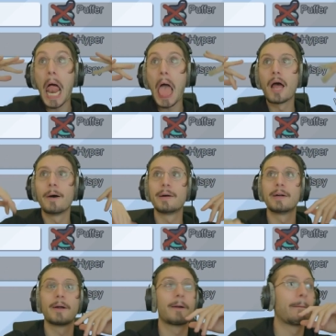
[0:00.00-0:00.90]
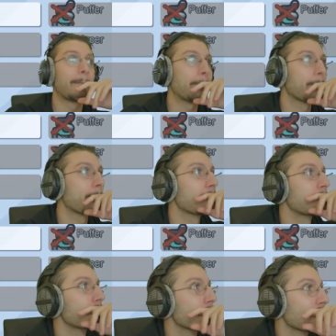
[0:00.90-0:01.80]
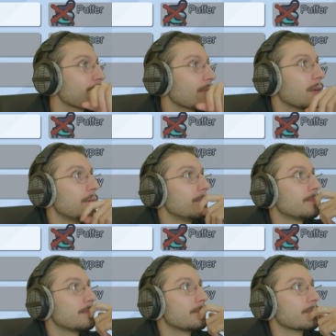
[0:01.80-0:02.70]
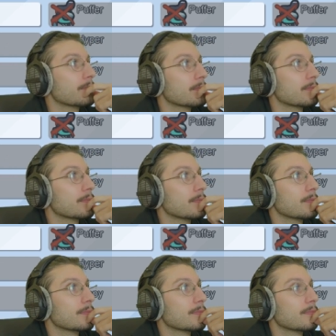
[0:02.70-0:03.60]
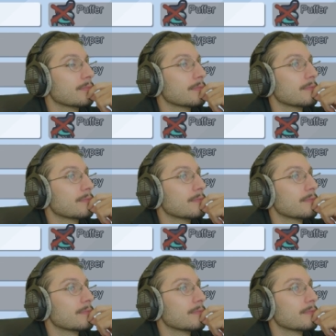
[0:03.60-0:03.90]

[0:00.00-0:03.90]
Grizzy because he's big brain and scares me when he's imposter. Oh so, honestly, my god!